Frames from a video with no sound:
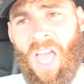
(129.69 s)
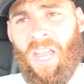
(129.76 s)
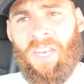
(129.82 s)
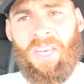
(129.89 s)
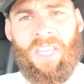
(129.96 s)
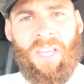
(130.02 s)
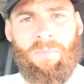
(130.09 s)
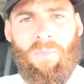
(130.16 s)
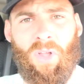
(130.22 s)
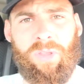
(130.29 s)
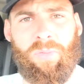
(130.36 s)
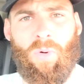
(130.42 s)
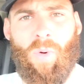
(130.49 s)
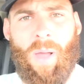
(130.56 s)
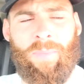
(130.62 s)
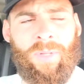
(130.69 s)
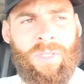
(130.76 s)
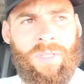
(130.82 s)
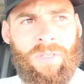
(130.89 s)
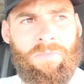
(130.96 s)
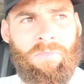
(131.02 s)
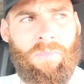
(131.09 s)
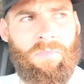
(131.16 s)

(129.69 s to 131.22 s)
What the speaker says: I need to get multiple weapons.